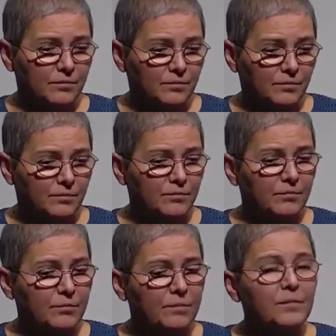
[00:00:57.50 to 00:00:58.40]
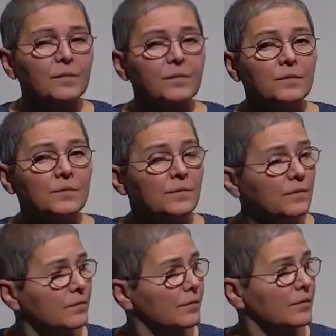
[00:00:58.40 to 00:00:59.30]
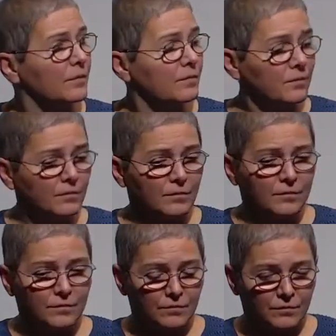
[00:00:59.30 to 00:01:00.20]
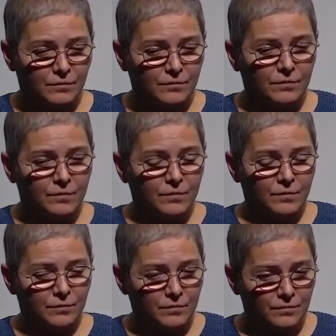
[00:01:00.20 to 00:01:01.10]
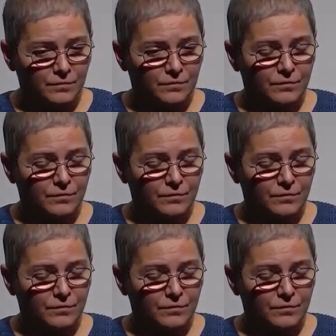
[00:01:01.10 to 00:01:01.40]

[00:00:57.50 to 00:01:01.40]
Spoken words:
This person isn't speaking.